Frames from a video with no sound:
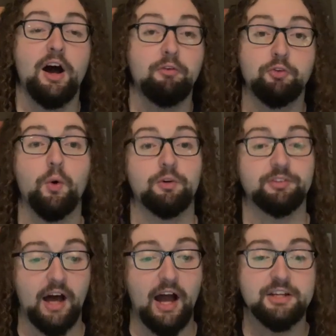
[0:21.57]
of course,
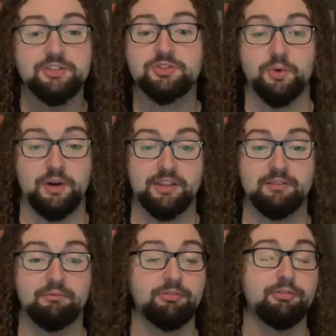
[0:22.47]
I enjoy
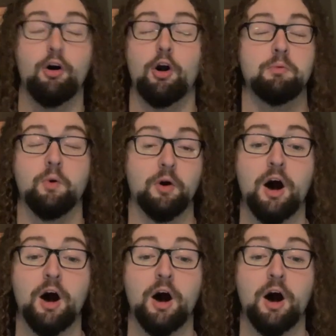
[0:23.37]
them far more